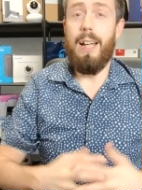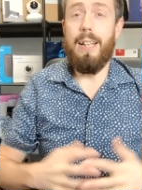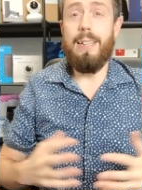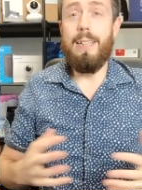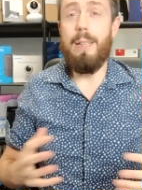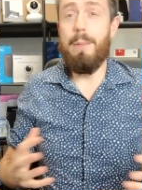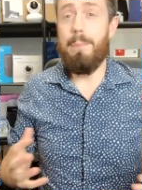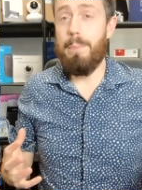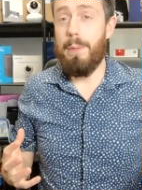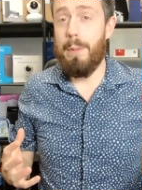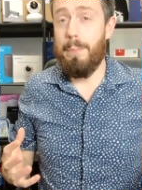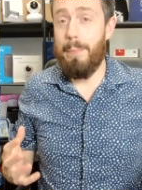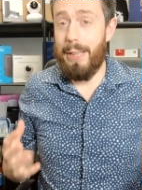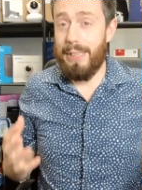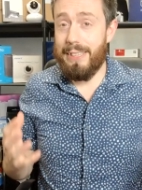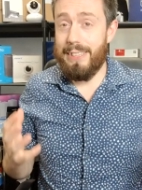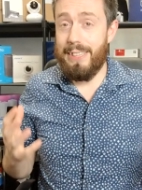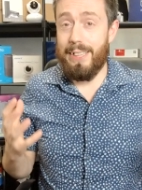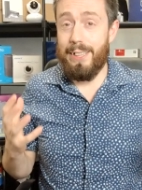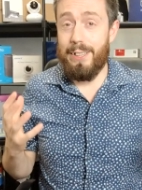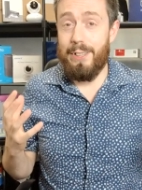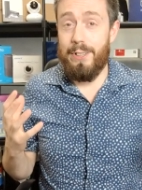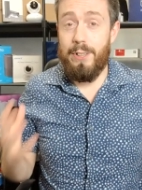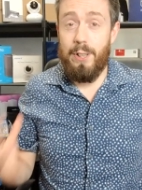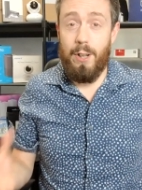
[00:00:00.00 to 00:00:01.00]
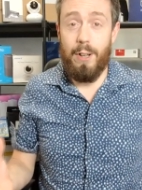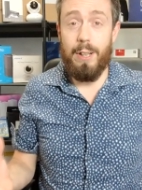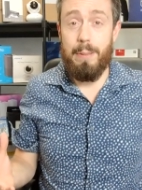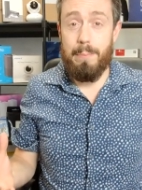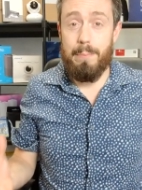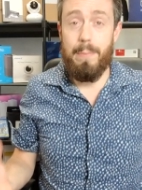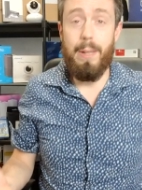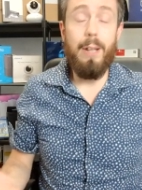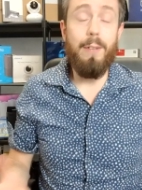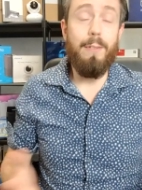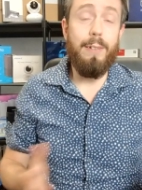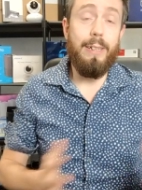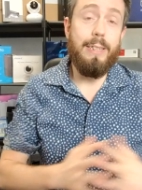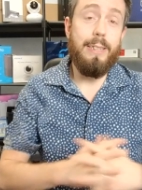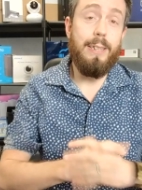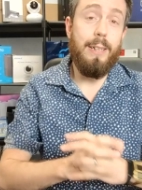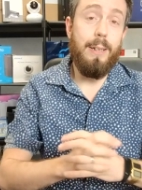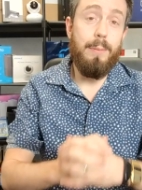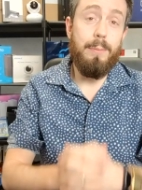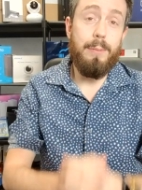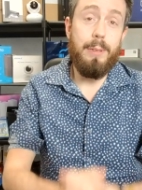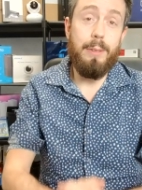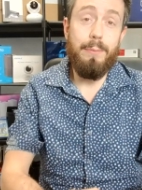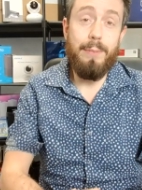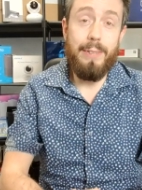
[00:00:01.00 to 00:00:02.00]
a diplomatic nightmare in
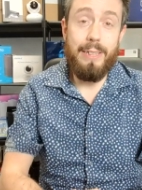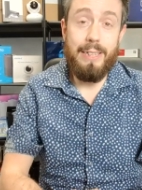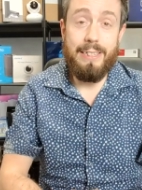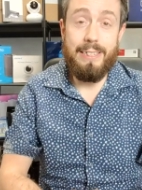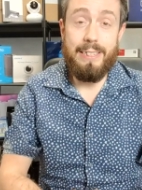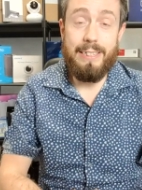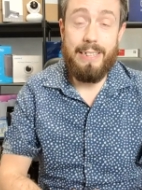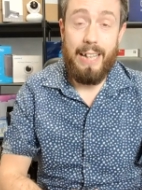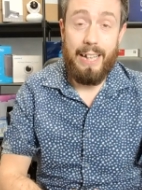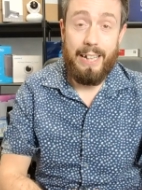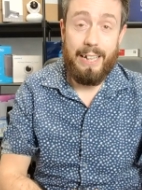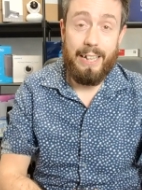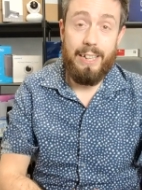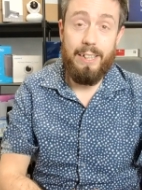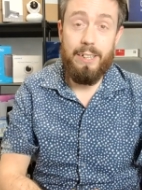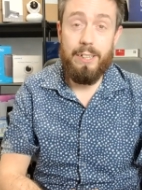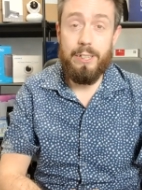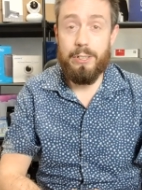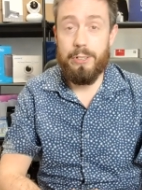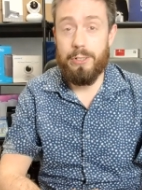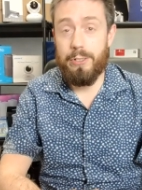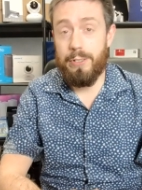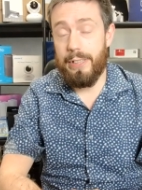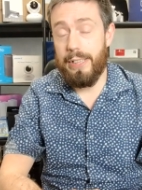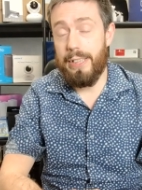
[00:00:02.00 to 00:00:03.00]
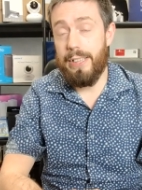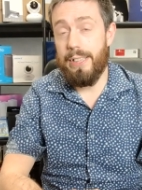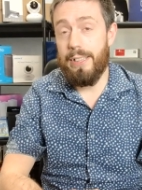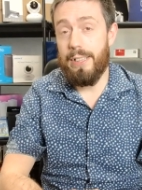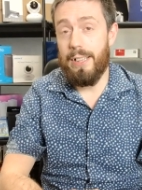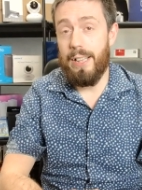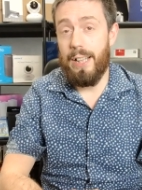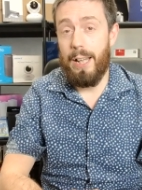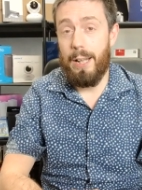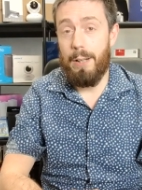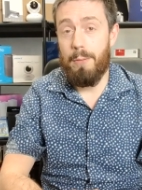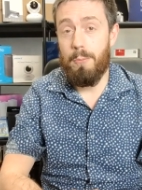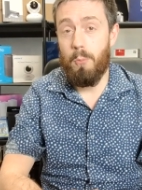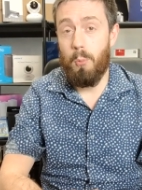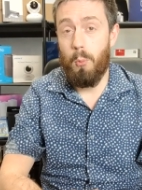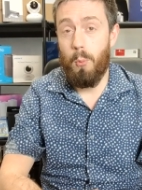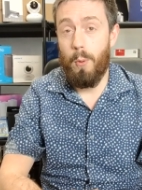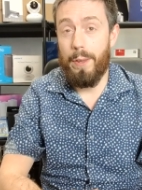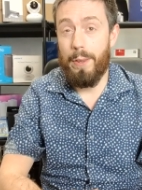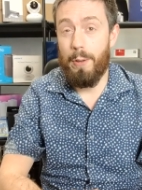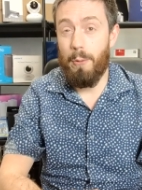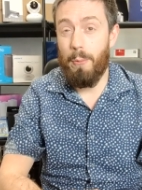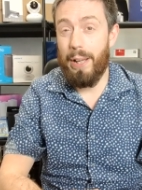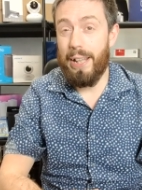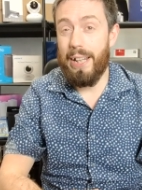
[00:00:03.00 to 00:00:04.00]
terms of the tech industry and
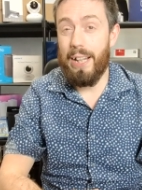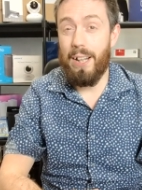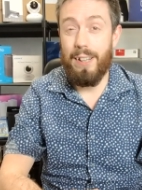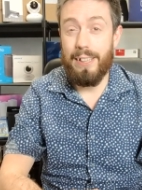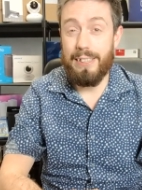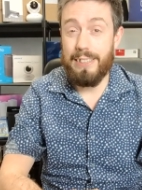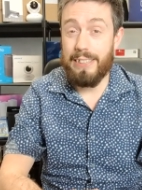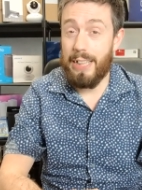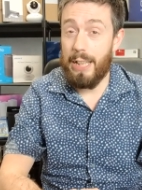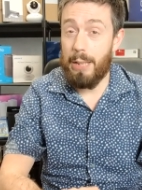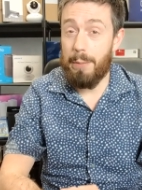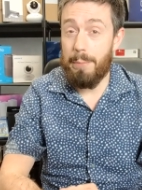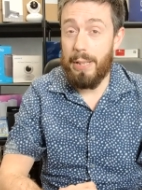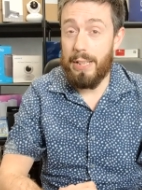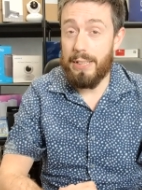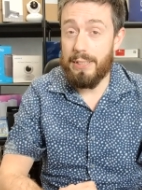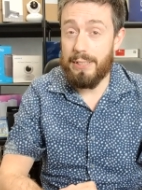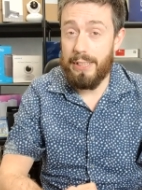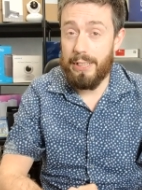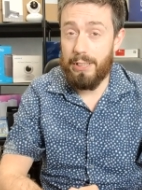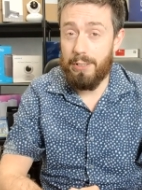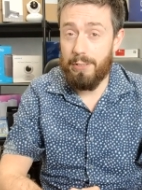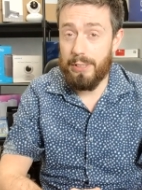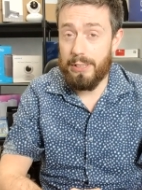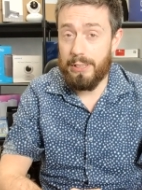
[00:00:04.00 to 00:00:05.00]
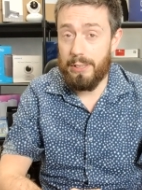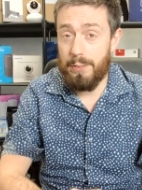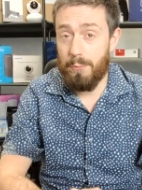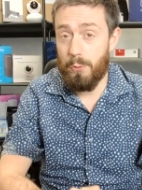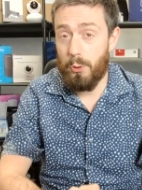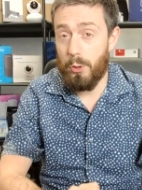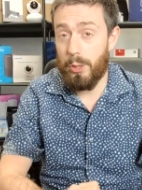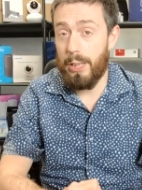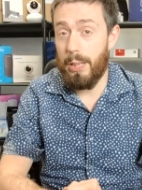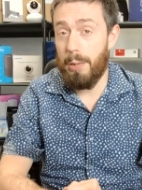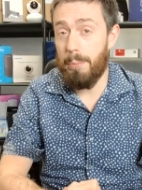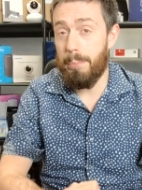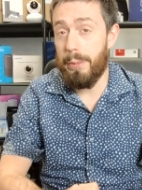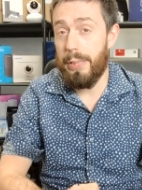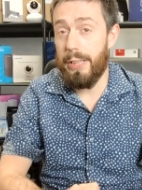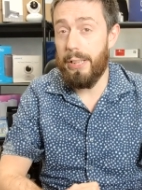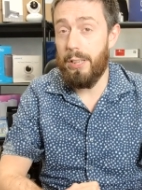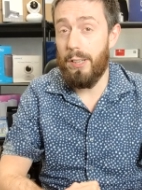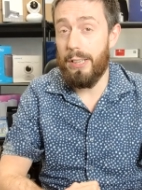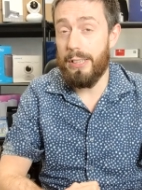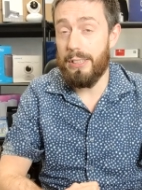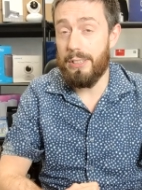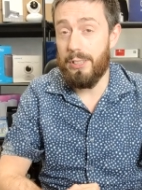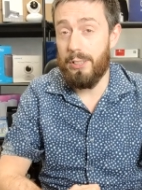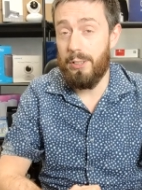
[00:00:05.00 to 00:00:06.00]
the way they like to keep their secrets. And for a company
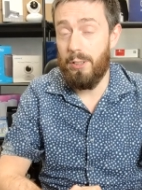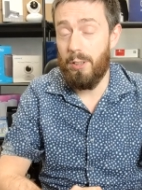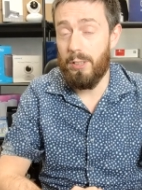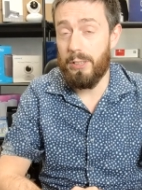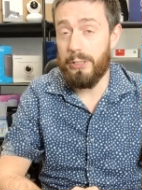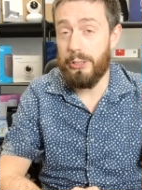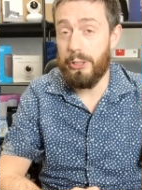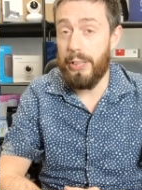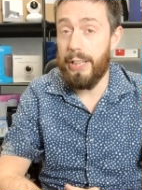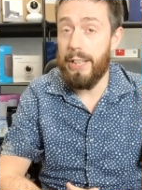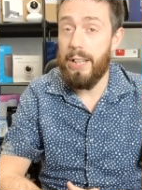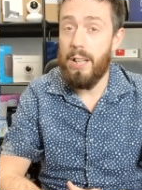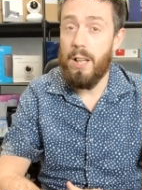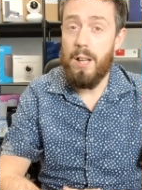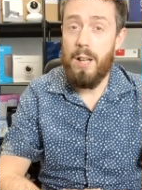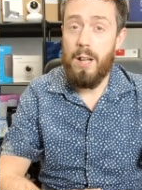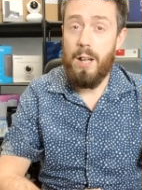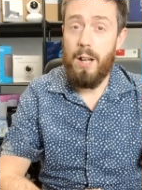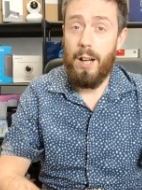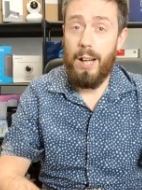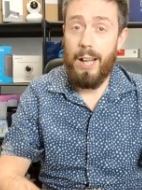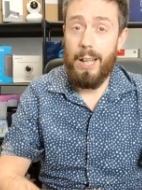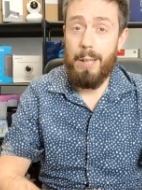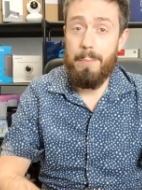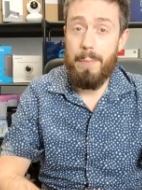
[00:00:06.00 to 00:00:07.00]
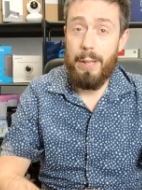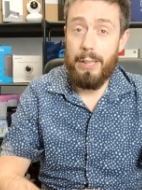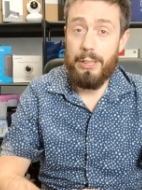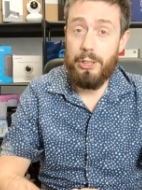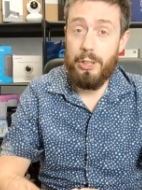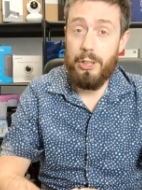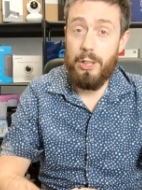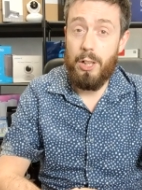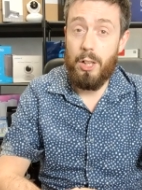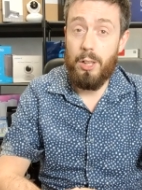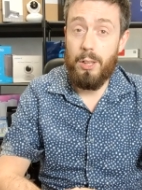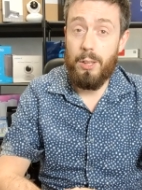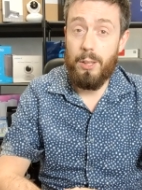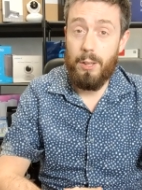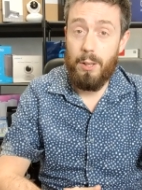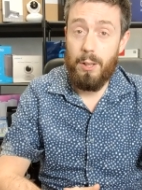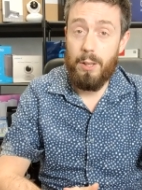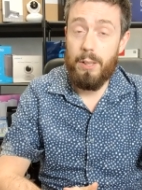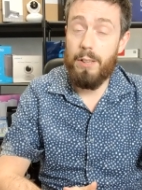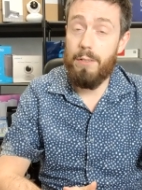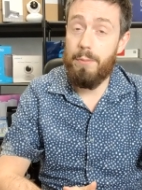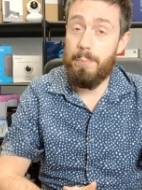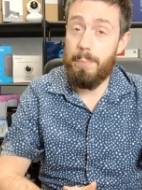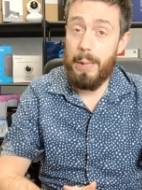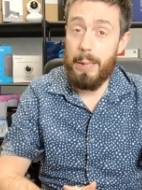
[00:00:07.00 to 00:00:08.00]
like Synology, I imagine a
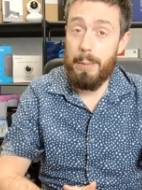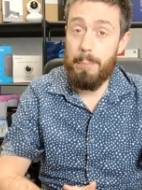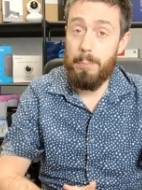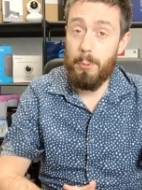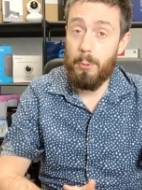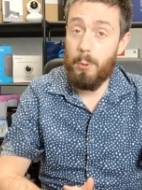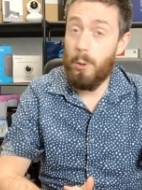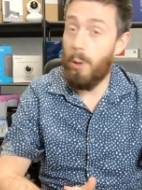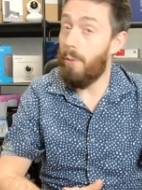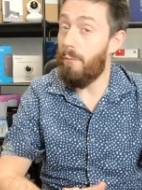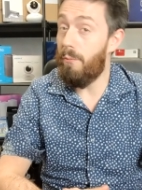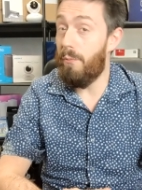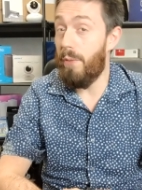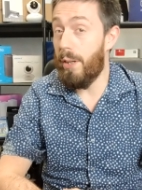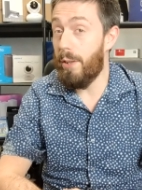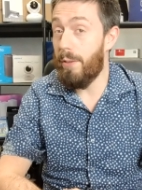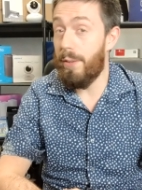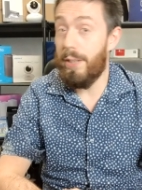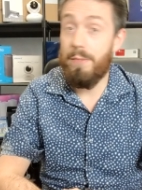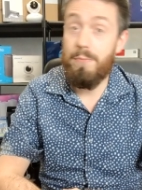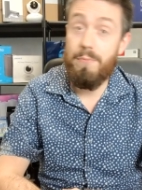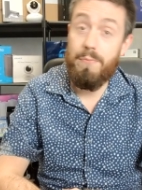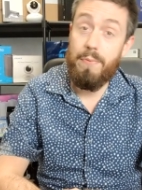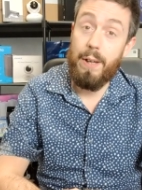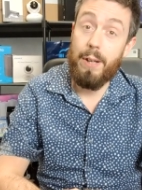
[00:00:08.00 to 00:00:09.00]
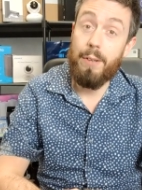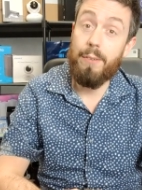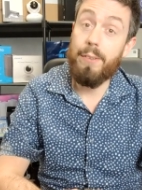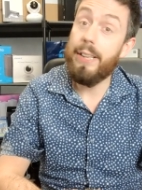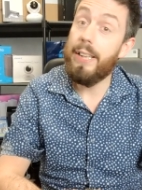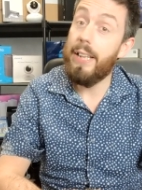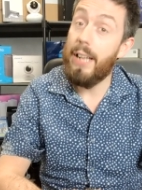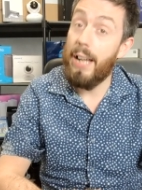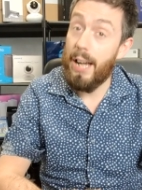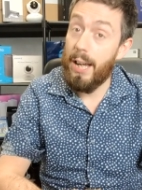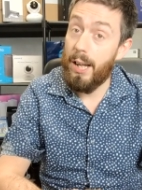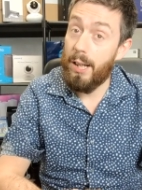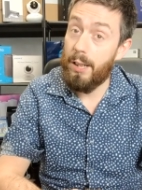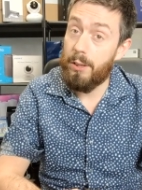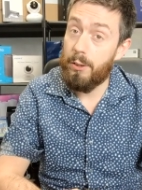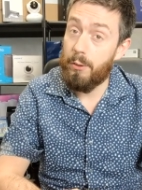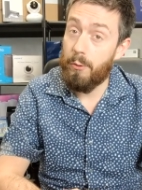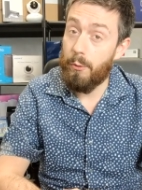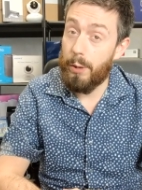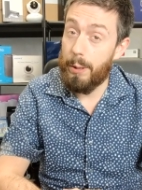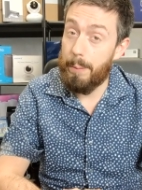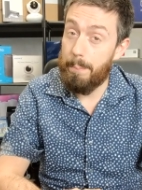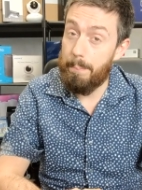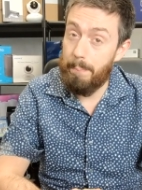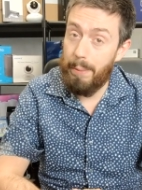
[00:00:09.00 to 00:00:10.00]
lot of people got very, very
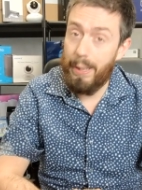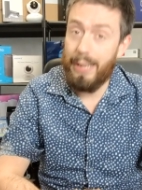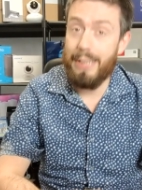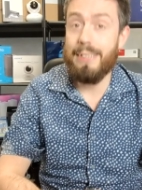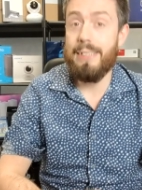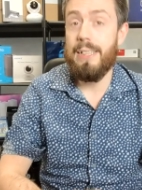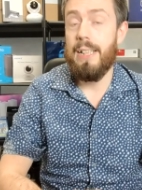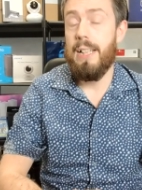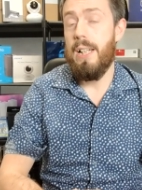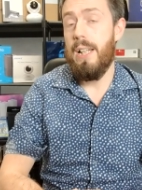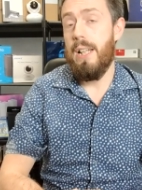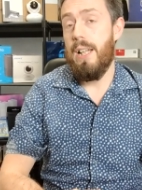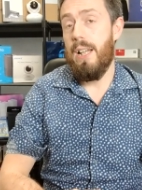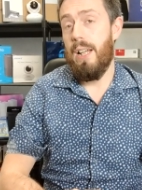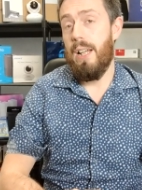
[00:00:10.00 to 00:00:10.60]
angry. But